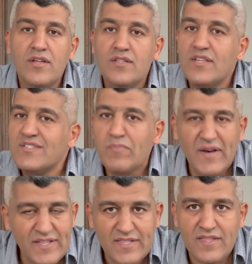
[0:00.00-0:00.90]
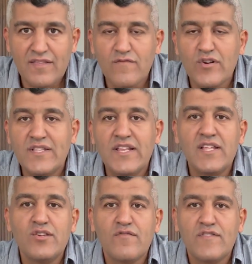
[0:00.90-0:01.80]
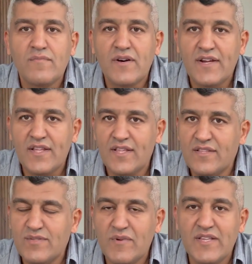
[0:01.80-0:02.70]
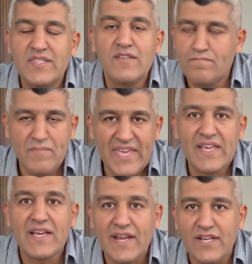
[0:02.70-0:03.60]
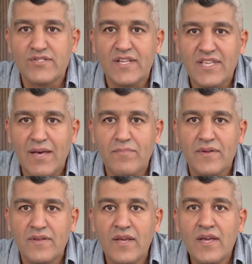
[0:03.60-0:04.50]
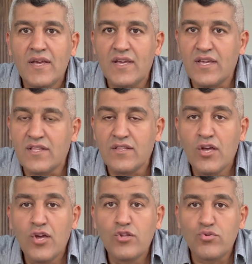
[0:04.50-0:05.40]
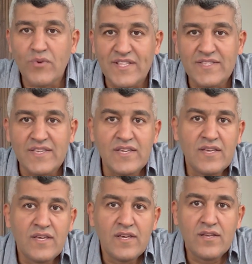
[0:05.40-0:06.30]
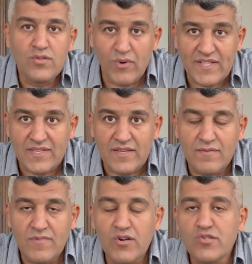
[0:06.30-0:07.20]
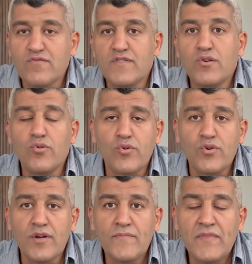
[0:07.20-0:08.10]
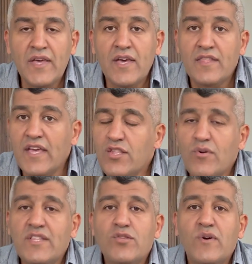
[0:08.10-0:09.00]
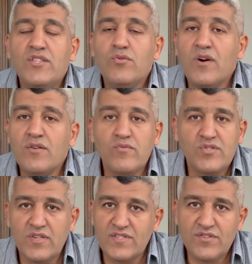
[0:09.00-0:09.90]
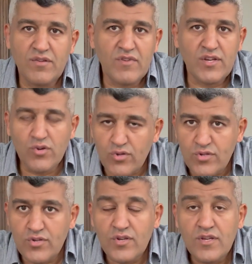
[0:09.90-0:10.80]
despite the volatility of the market and despite the big crash that happened in 2020 because of the corona. Then 2021 was extremely good.